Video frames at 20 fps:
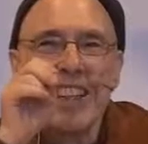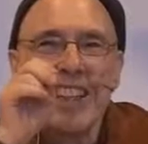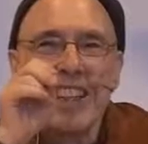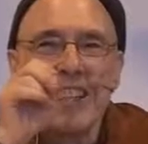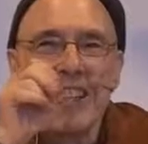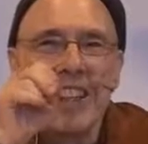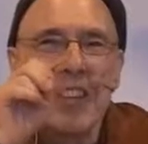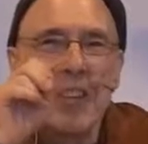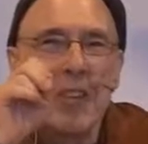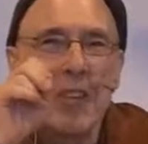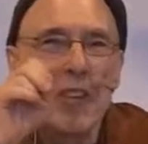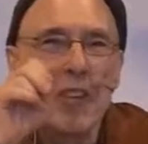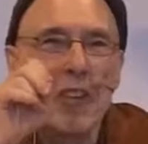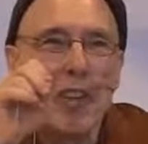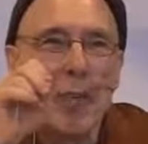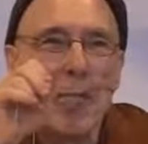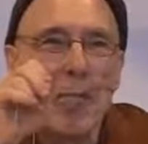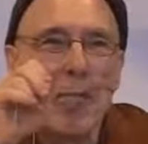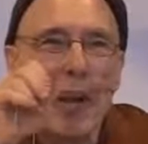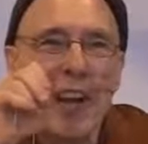So I know the
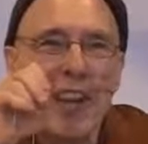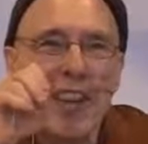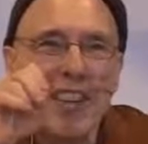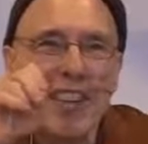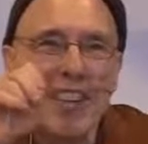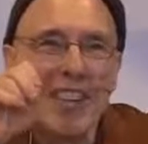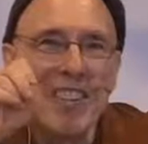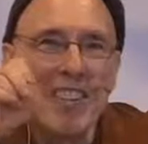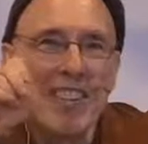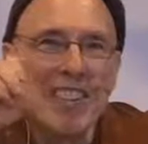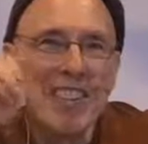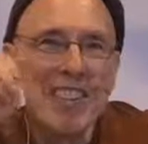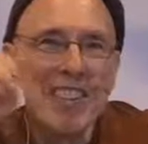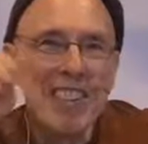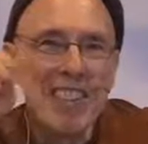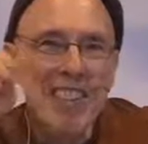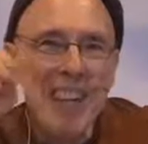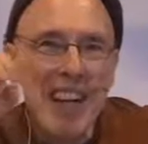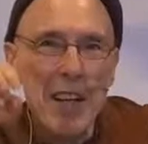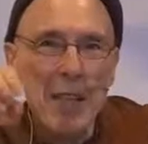Tibetans
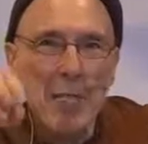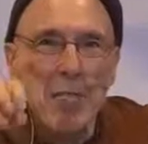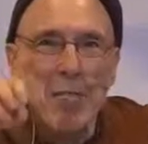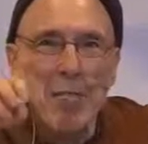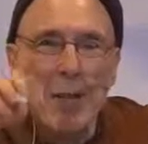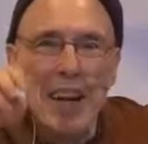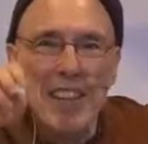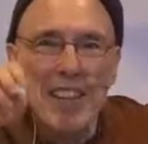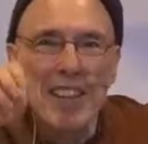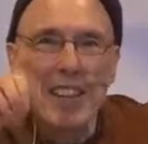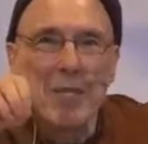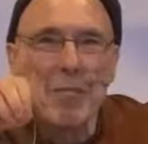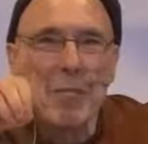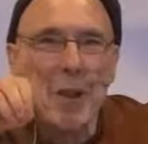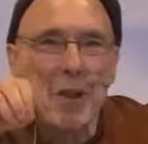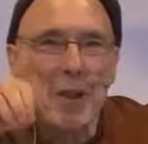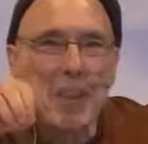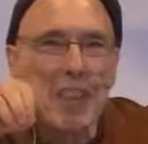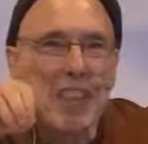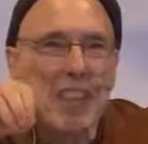take
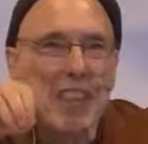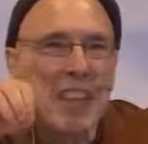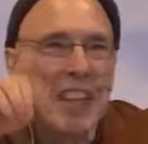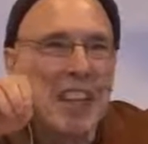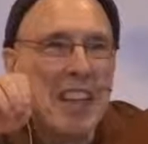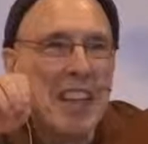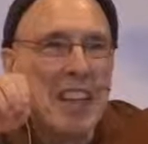patimokkha